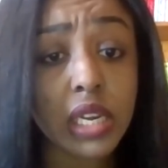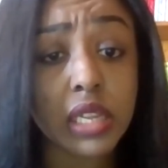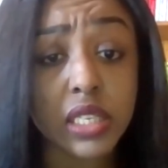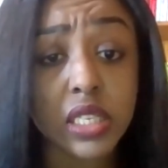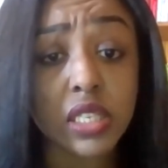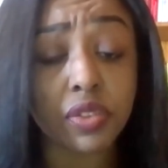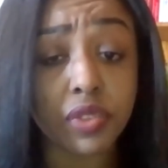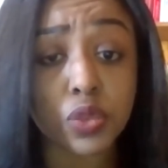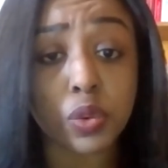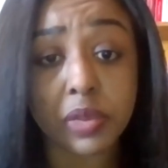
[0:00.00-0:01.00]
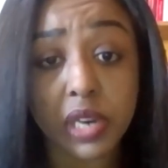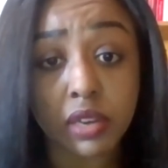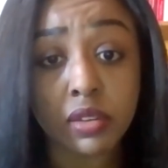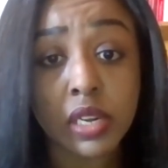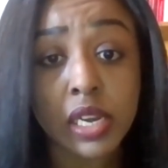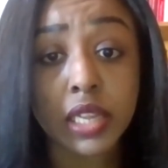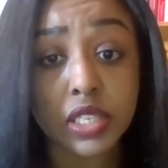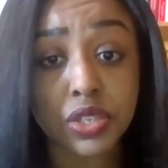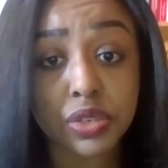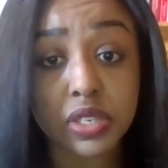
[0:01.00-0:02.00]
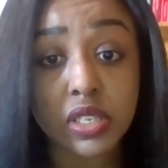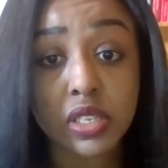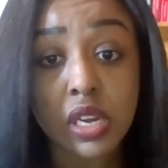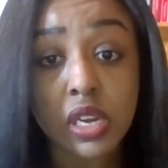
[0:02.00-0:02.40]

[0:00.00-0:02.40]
This is the first webinar in the series,